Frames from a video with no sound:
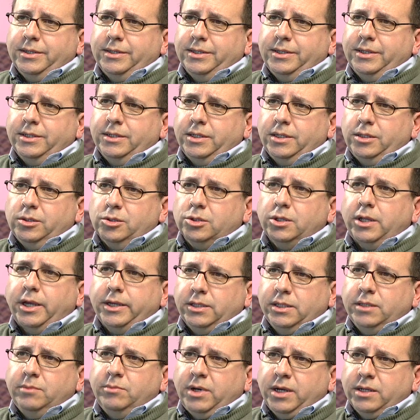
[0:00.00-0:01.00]
in a
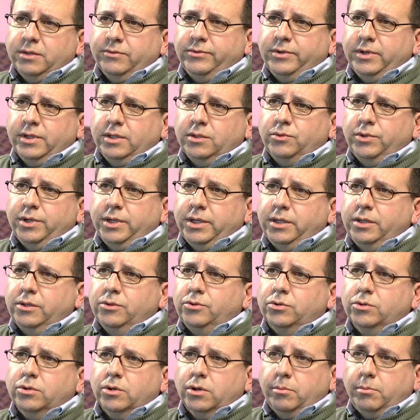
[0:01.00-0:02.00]
slightly modified way
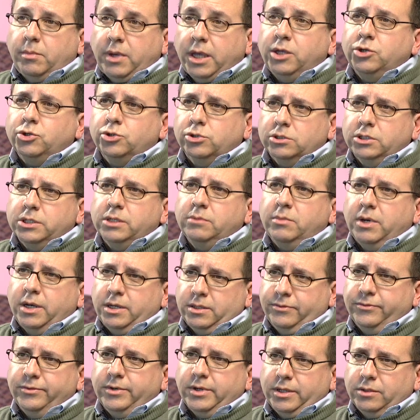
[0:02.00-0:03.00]
or a majorly
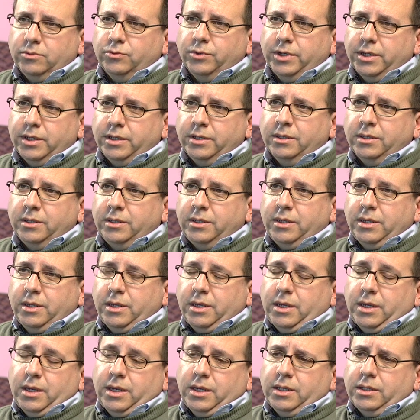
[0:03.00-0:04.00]
modified way.
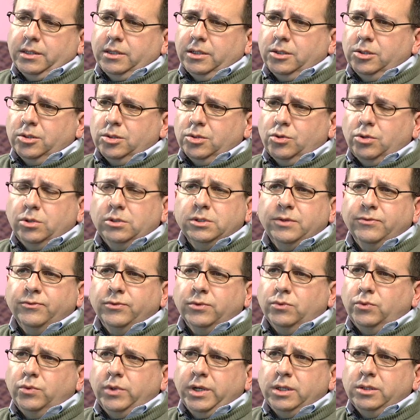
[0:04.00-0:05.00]
And there's all
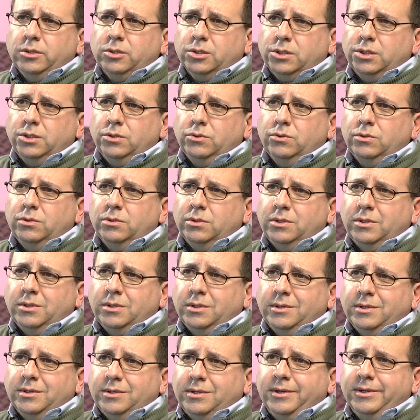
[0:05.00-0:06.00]
different ways to
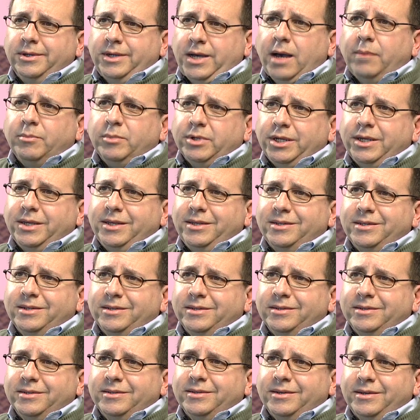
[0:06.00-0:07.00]
accommodate
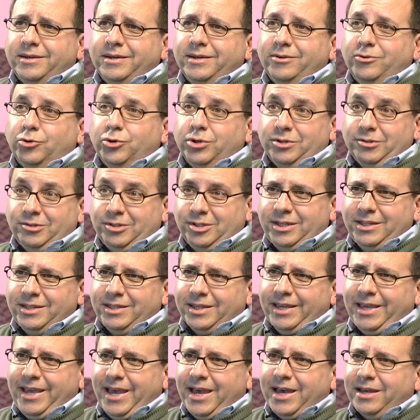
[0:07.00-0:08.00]
or to skin
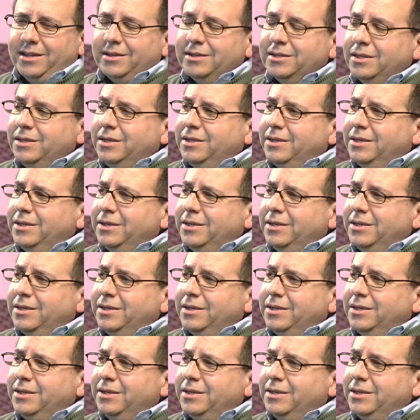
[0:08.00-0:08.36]
the cat.